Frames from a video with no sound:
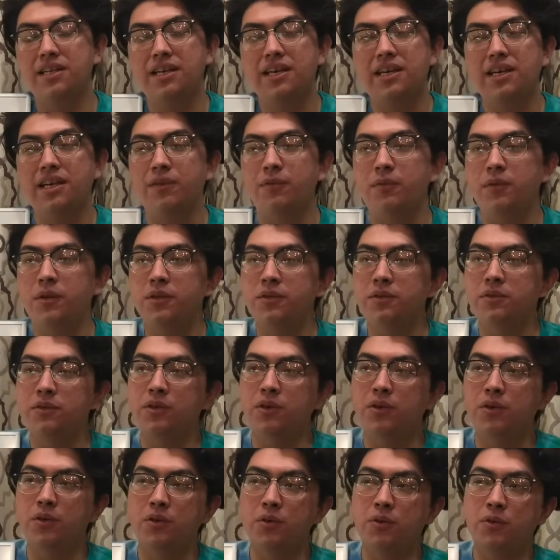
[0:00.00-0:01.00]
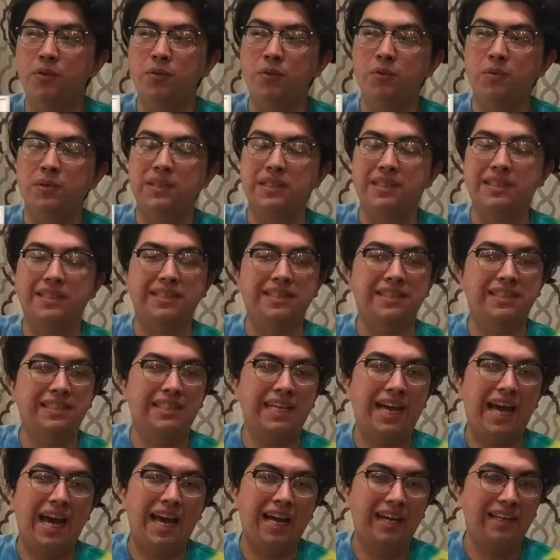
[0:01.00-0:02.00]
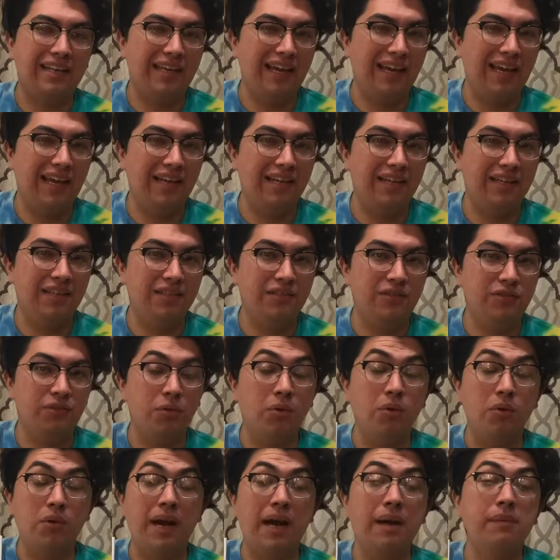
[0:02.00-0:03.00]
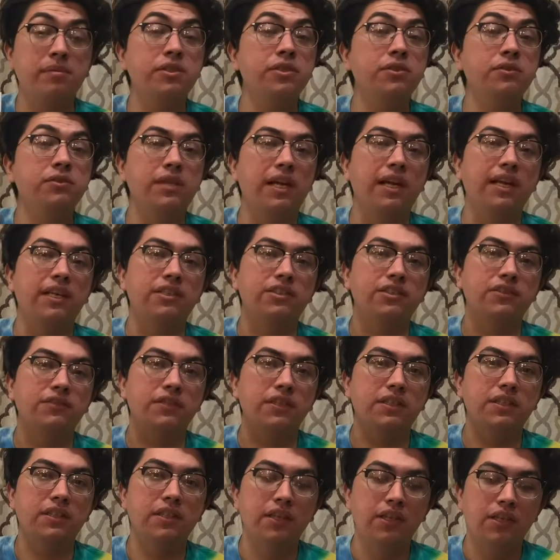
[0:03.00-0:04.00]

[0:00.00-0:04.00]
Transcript: if we don't know the exact age or absolute age of it.